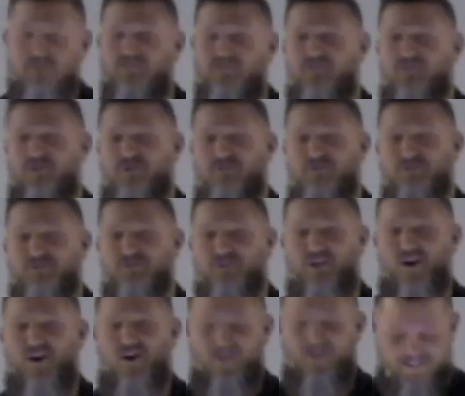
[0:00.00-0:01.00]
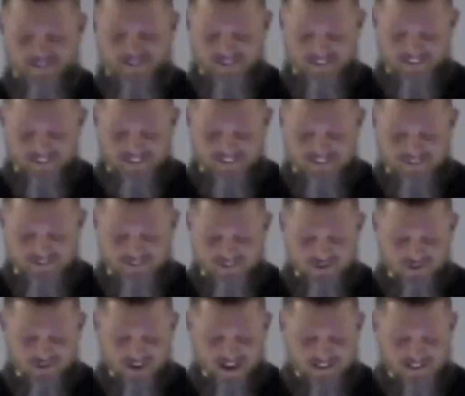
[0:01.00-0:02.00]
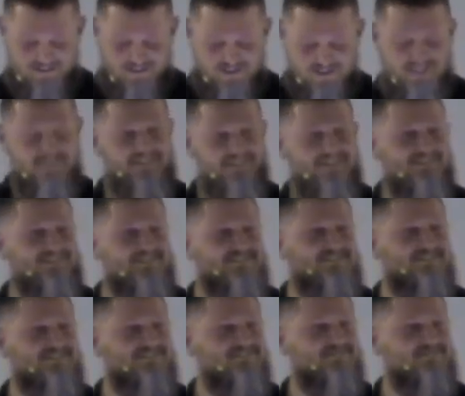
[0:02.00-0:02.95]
for those who belong to Christ Jesus.